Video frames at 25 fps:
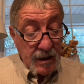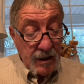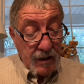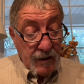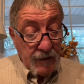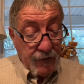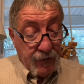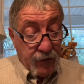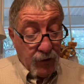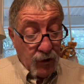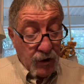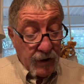
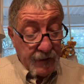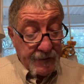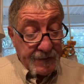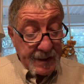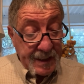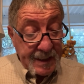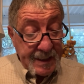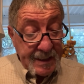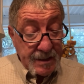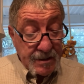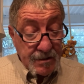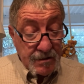For if
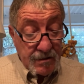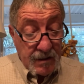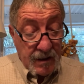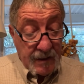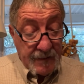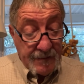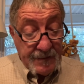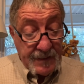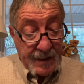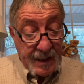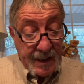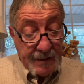either
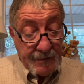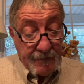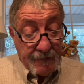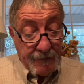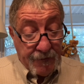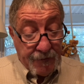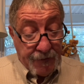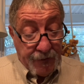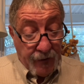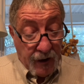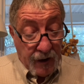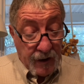of them
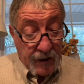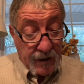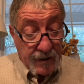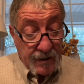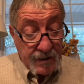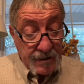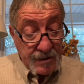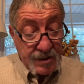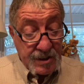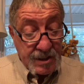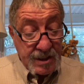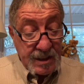
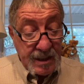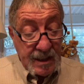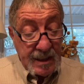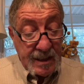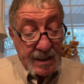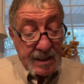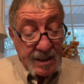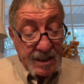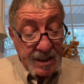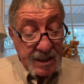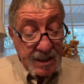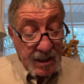falls,
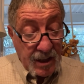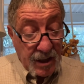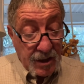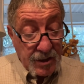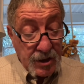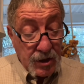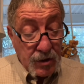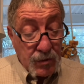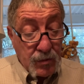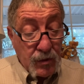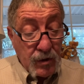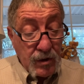the
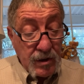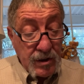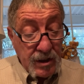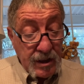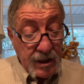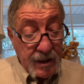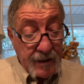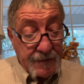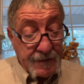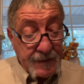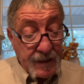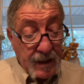other will
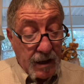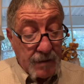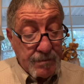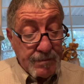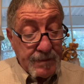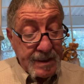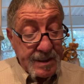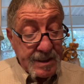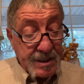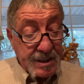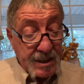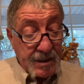lift up
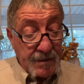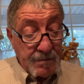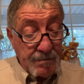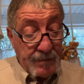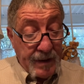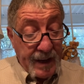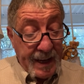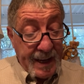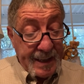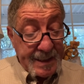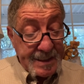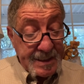his
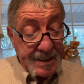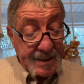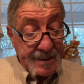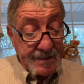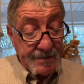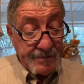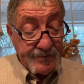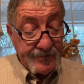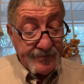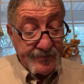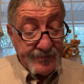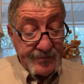companion.
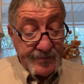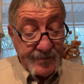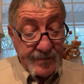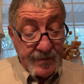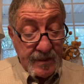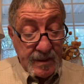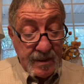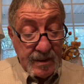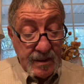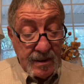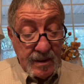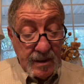
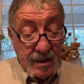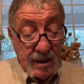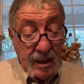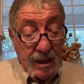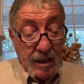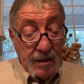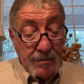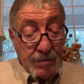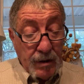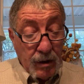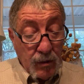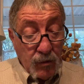
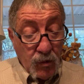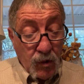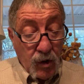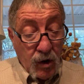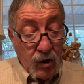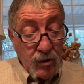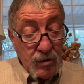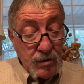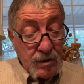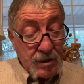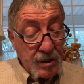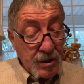But
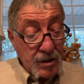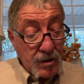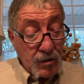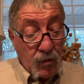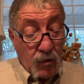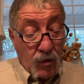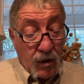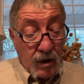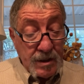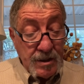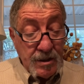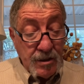woe to the
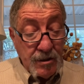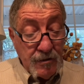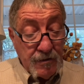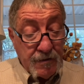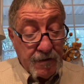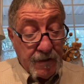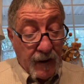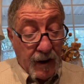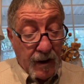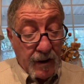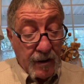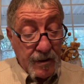one who
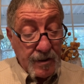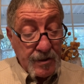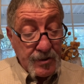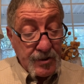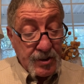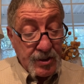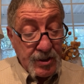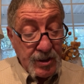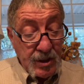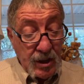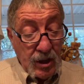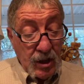
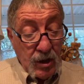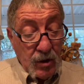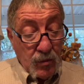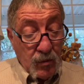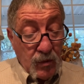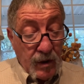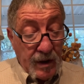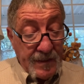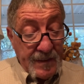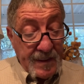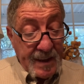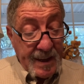falls
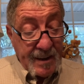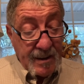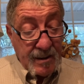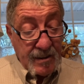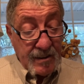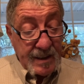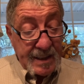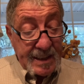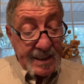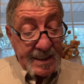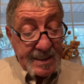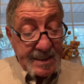when
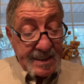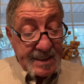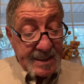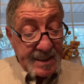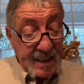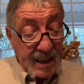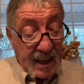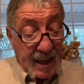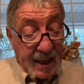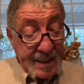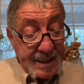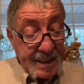there is
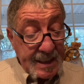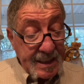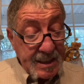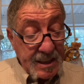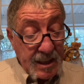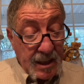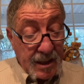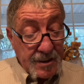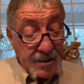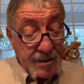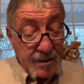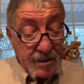not
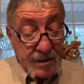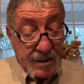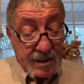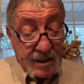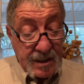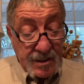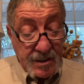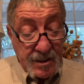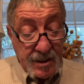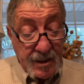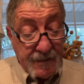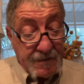another
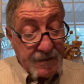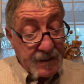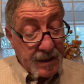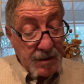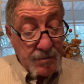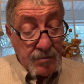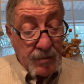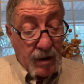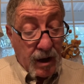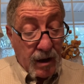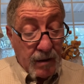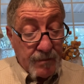to lift
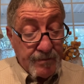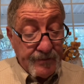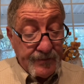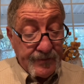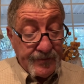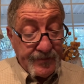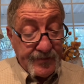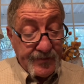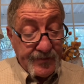him up.